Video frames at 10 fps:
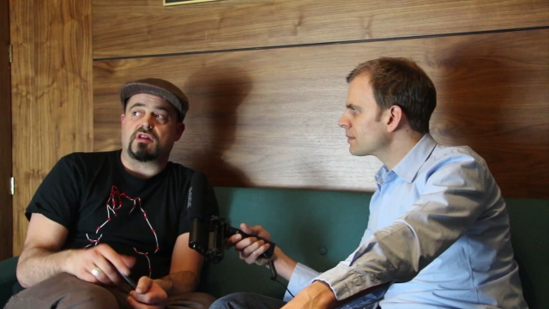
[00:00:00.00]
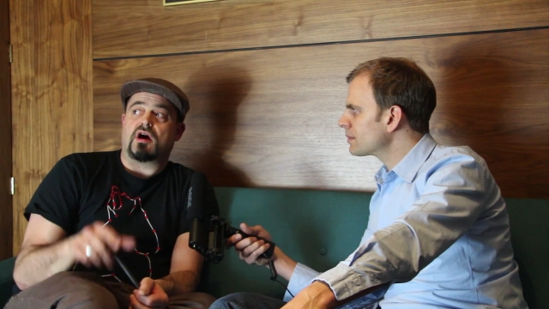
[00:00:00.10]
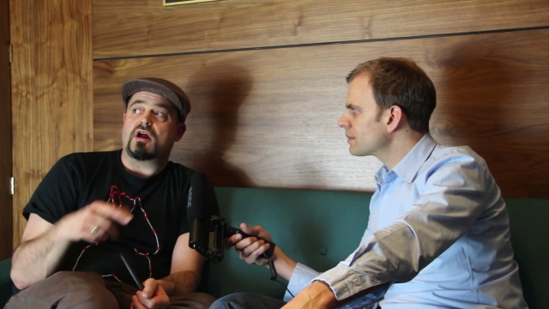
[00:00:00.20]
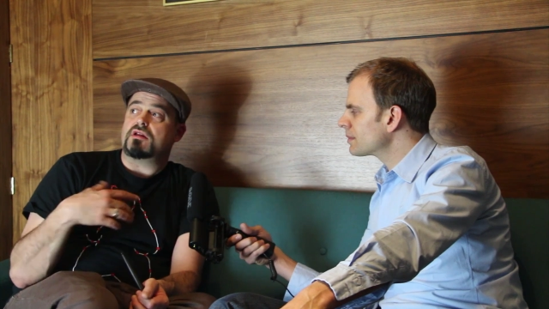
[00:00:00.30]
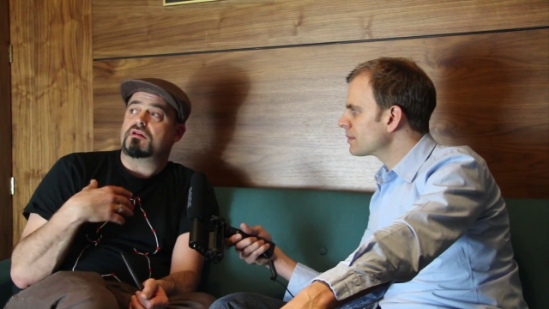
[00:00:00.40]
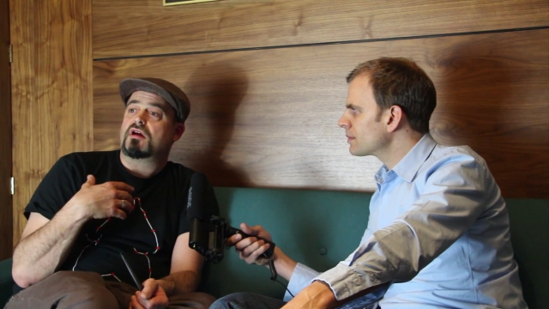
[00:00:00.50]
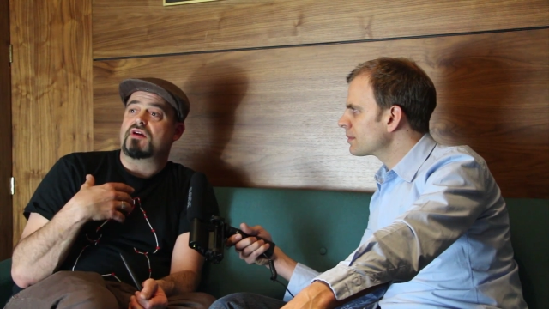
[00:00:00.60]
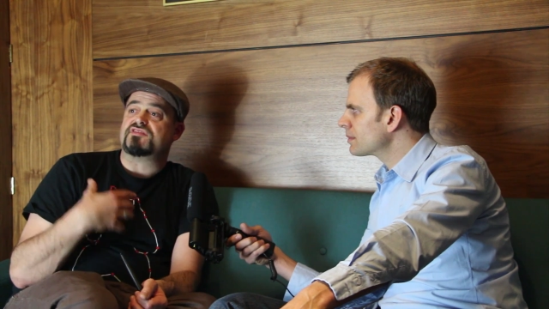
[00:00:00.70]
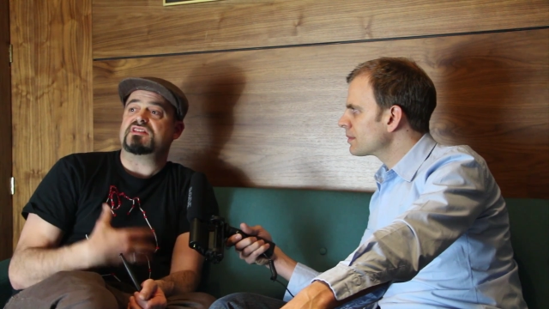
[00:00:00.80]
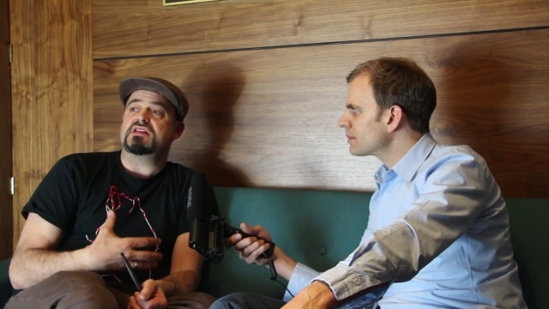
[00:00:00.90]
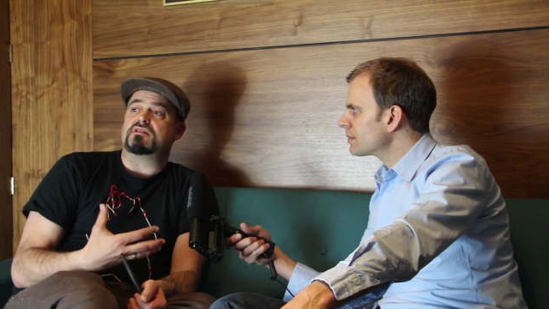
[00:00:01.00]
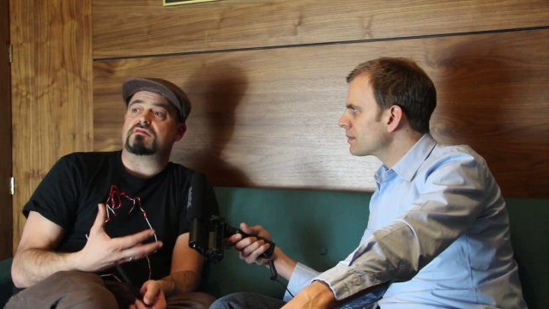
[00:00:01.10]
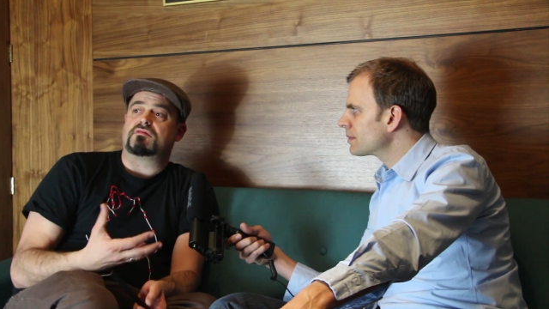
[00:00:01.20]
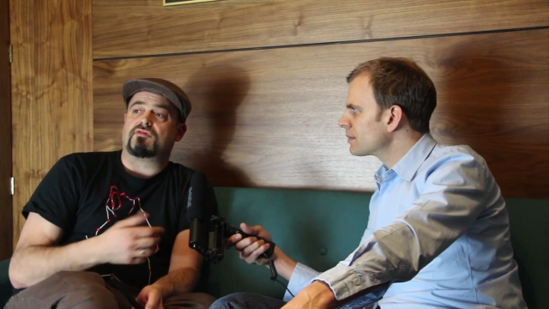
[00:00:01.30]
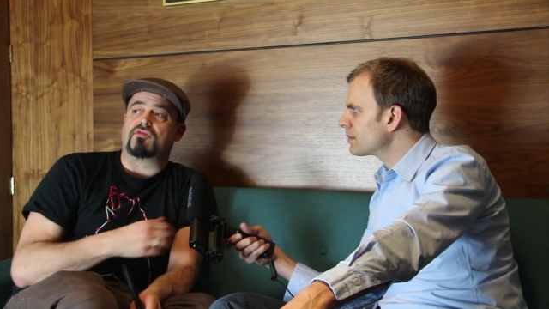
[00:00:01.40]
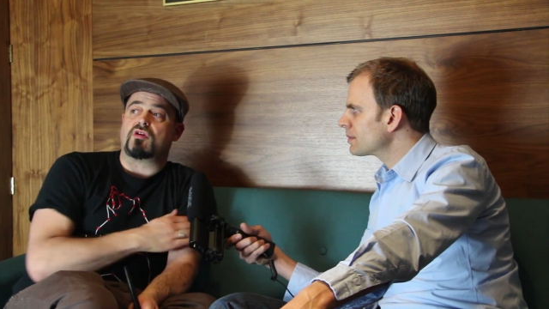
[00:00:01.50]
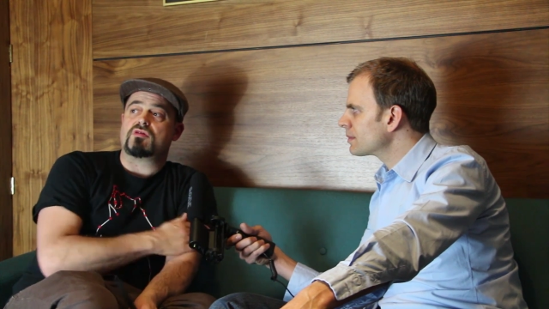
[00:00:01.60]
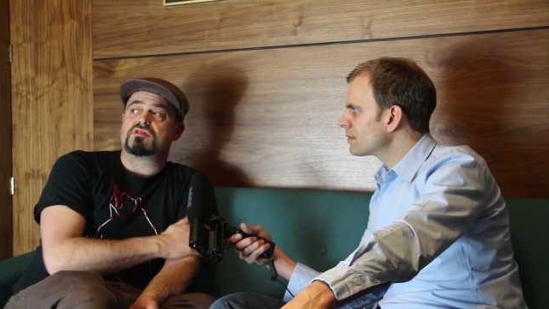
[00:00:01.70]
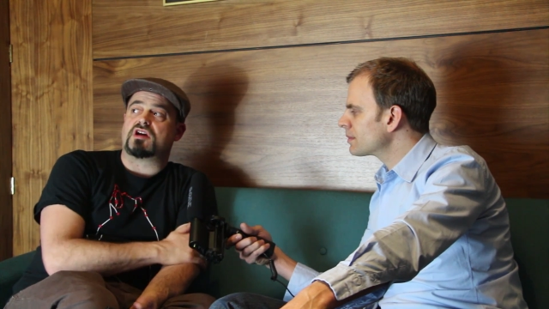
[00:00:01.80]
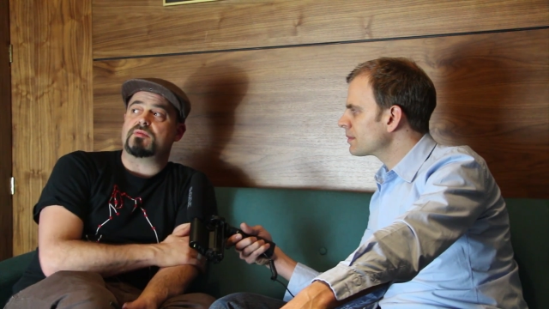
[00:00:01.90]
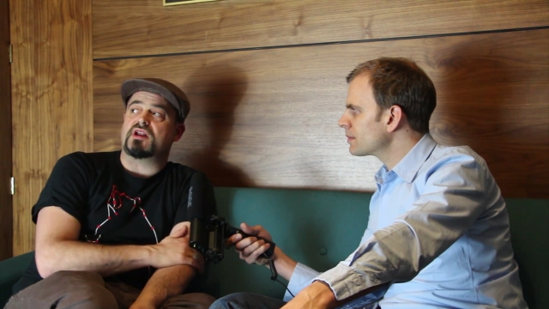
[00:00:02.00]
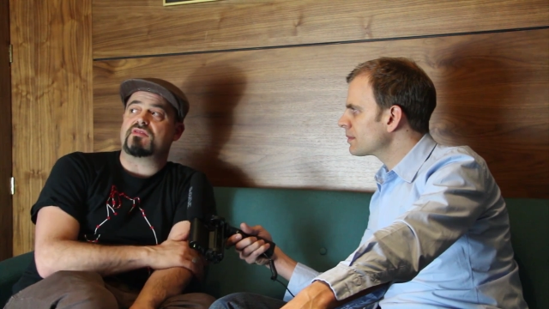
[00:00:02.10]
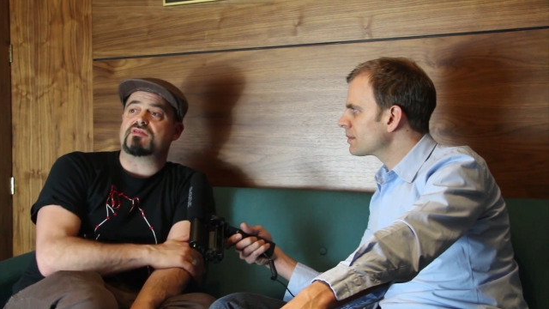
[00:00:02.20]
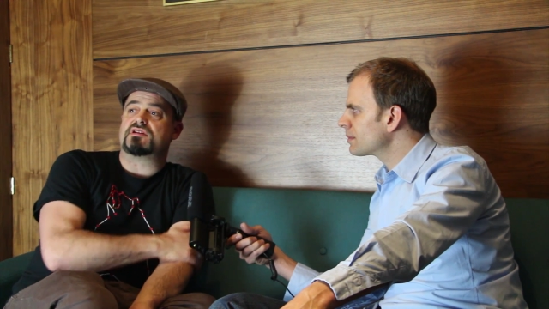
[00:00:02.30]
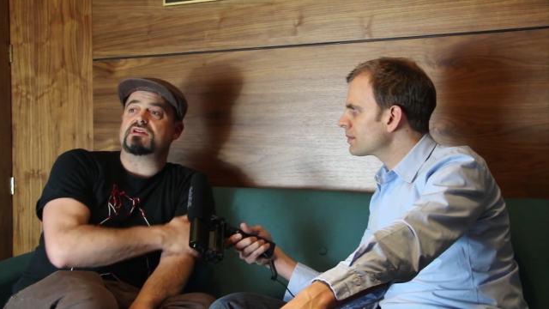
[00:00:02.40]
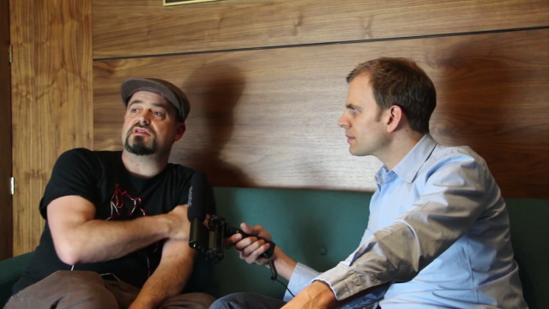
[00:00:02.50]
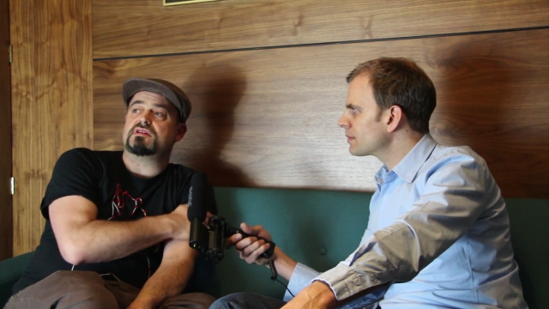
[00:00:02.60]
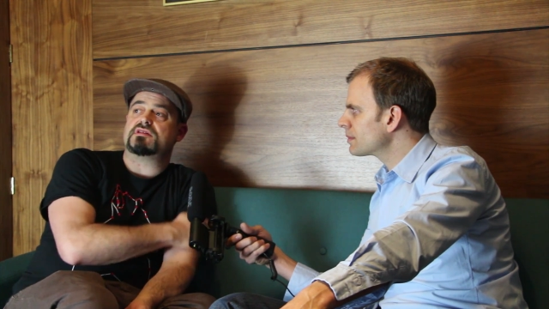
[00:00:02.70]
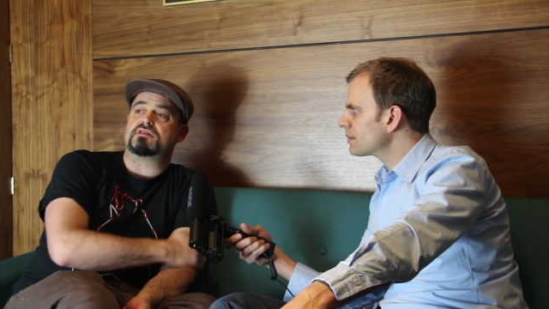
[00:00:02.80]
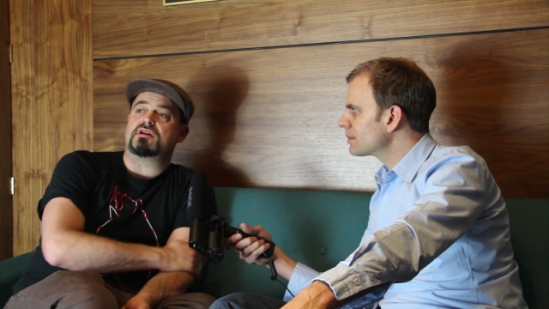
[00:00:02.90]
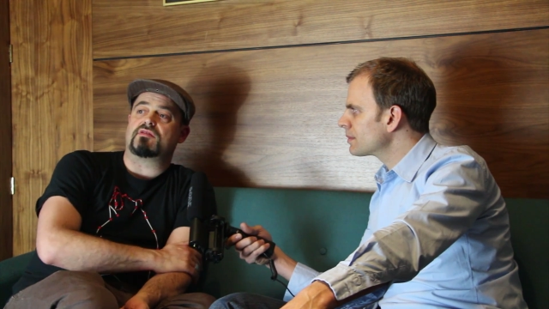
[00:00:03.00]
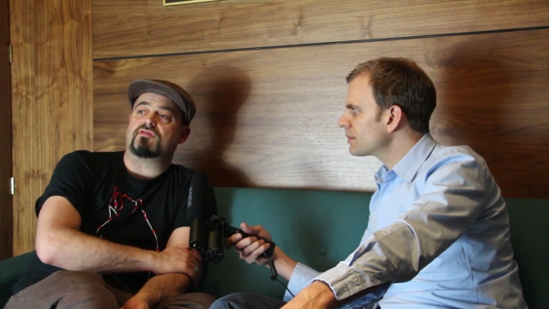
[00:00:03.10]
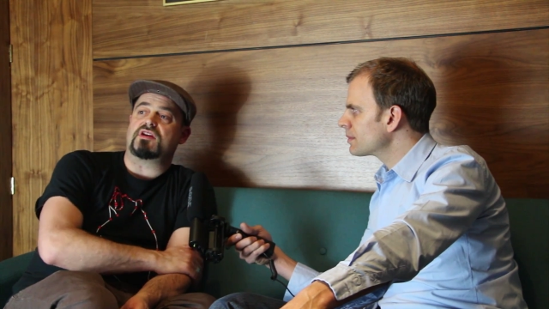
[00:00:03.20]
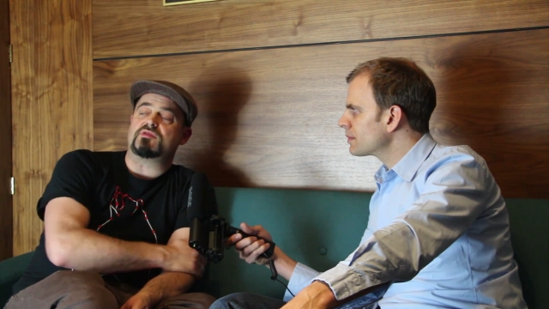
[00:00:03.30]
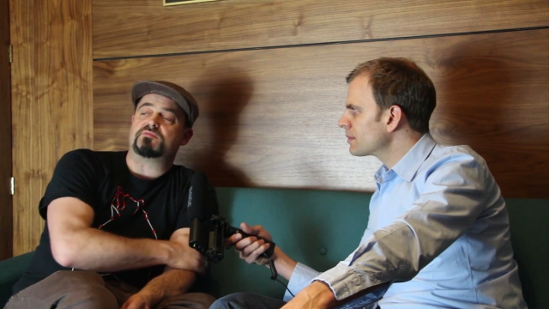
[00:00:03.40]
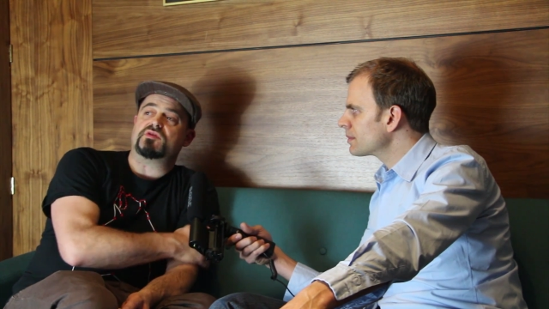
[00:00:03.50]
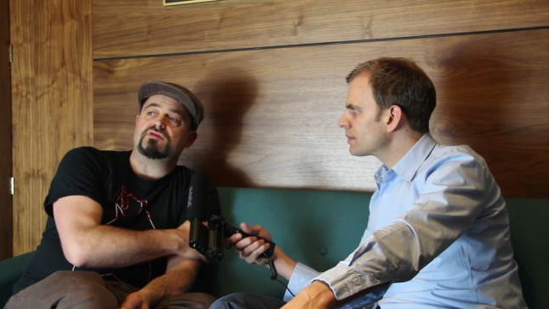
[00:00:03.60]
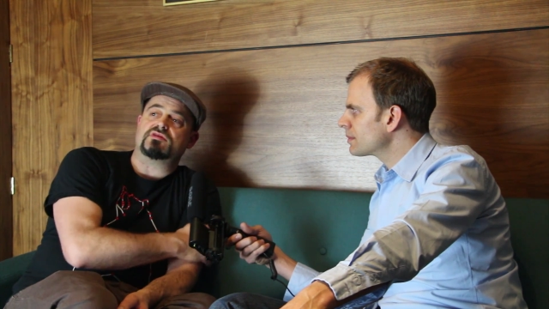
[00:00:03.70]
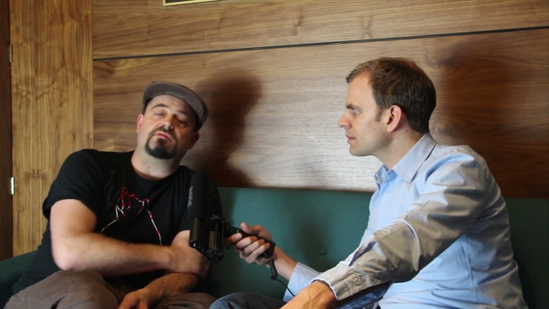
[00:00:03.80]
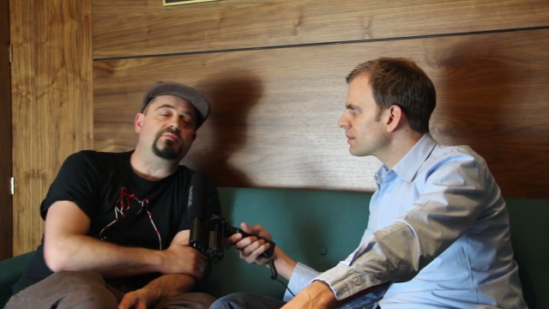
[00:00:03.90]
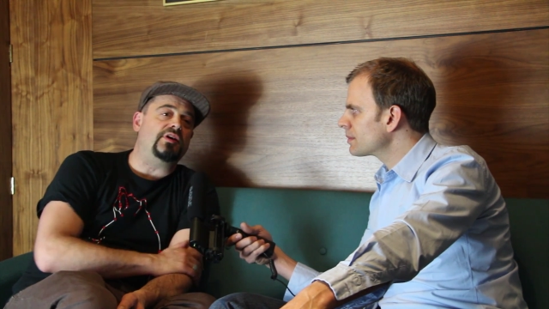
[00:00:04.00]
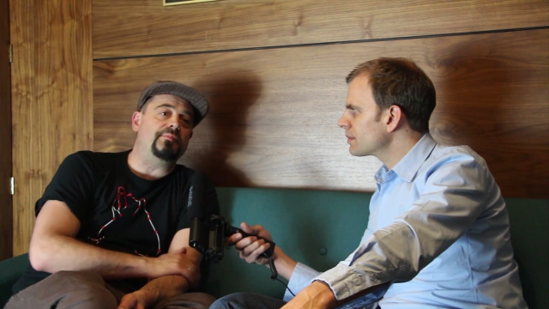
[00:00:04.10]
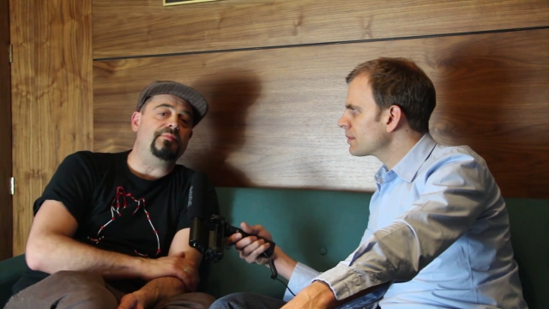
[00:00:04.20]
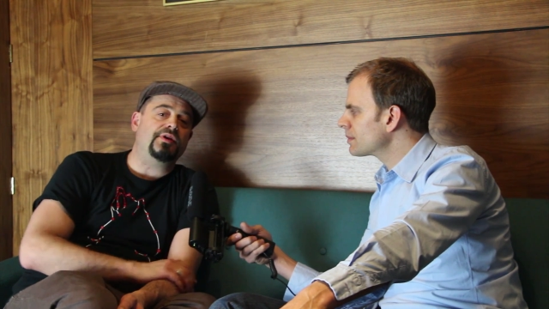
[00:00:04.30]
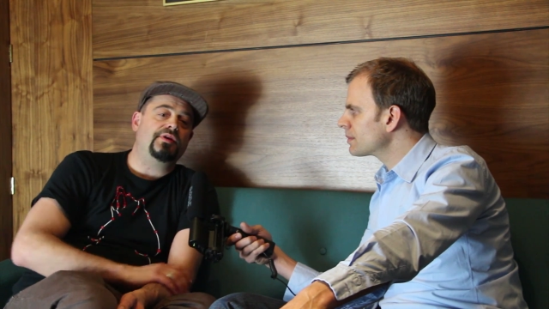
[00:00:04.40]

Speaker 1: that I have seen for a long time in advertising, is that famous poster, I